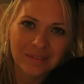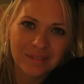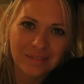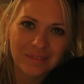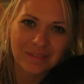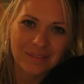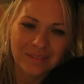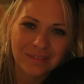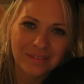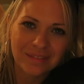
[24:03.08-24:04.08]

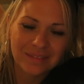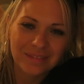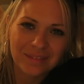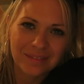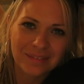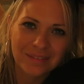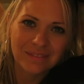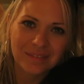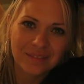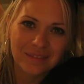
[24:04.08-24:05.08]

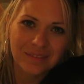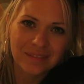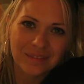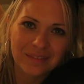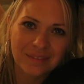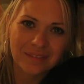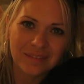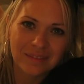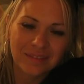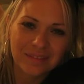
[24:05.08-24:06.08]

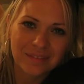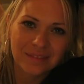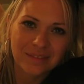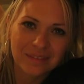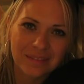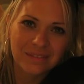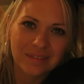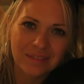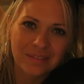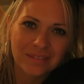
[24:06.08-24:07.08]

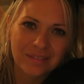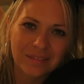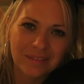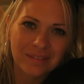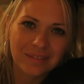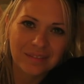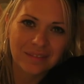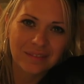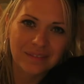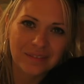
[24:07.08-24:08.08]

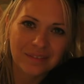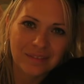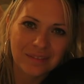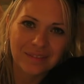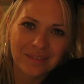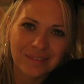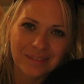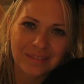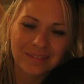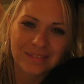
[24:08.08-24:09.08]

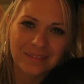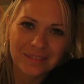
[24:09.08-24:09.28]
[no speech]